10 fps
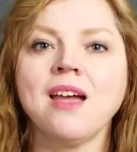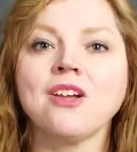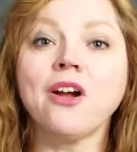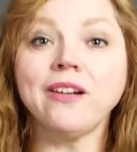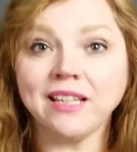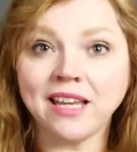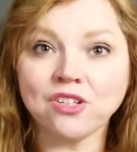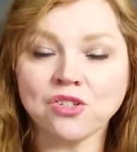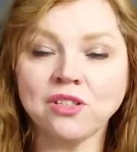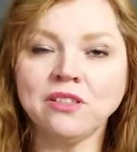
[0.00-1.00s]
guardian
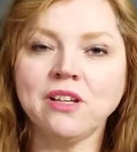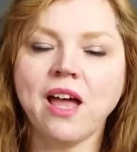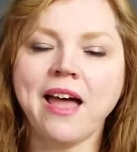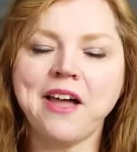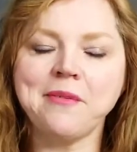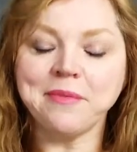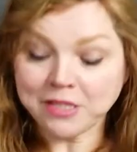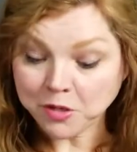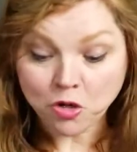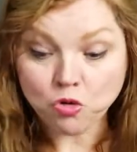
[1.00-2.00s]
angel.
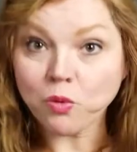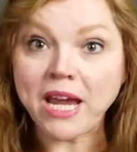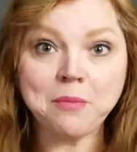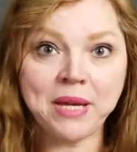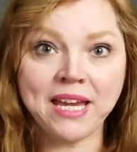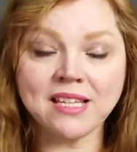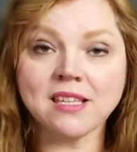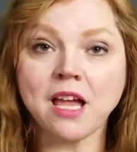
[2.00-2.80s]
It's a great piece.